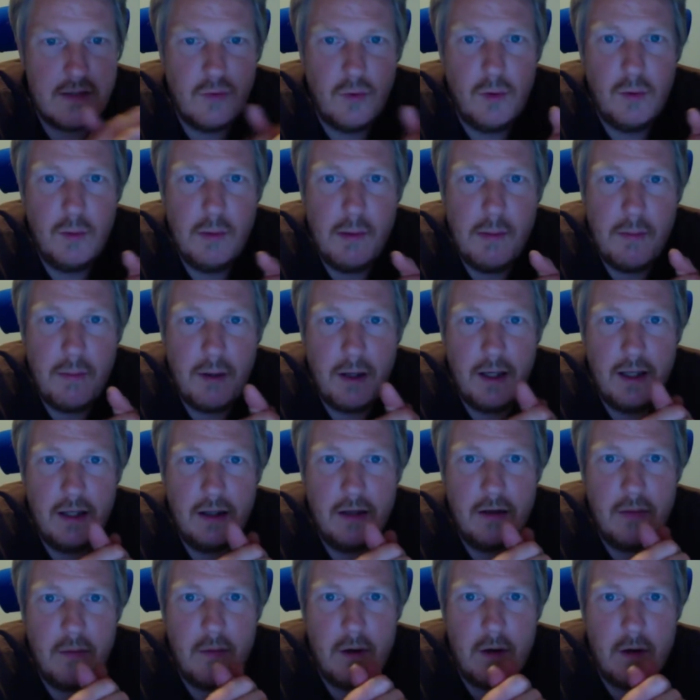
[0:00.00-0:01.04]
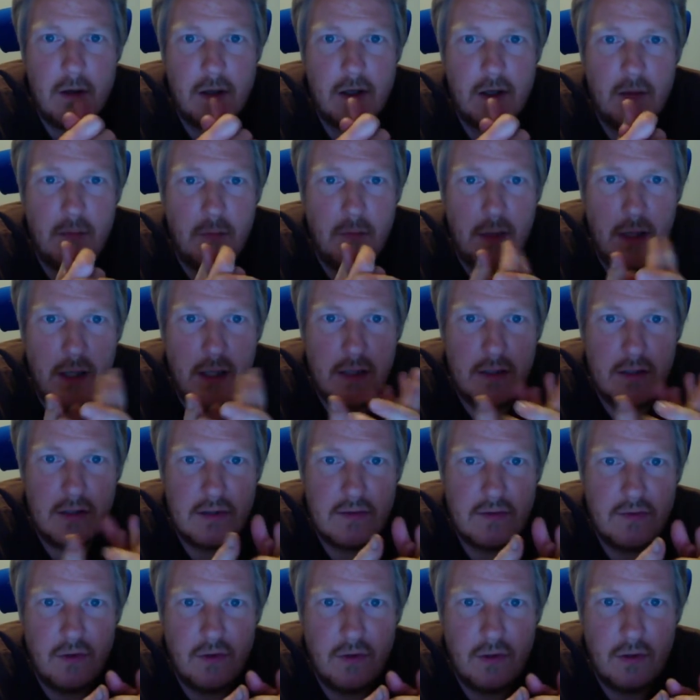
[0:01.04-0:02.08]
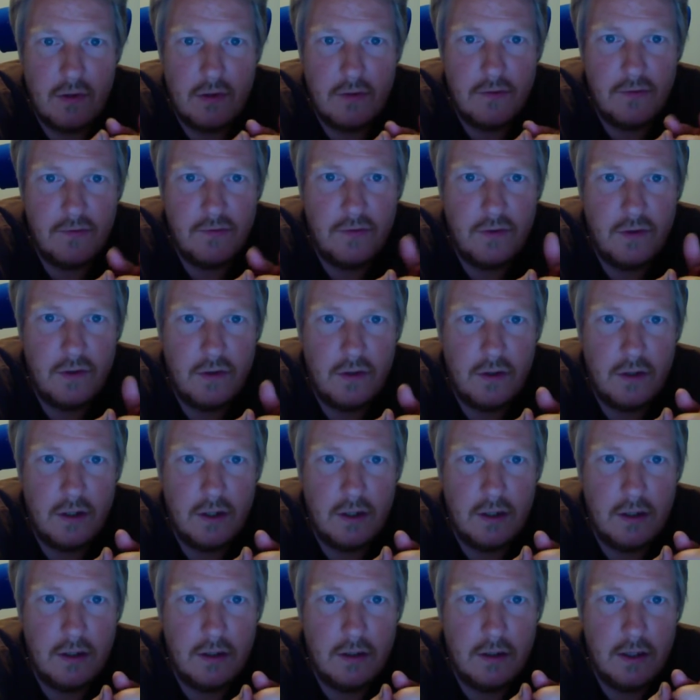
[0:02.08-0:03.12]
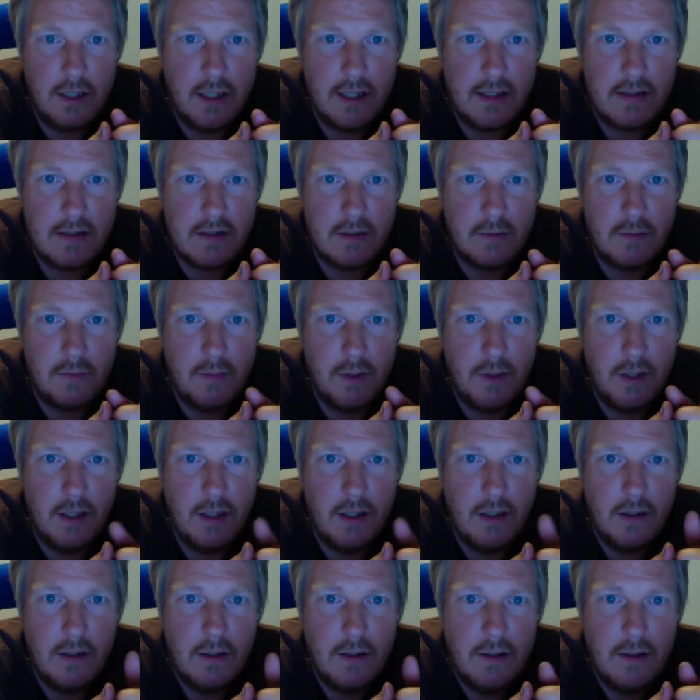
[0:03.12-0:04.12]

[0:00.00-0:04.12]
will be playing the market makers for XRP.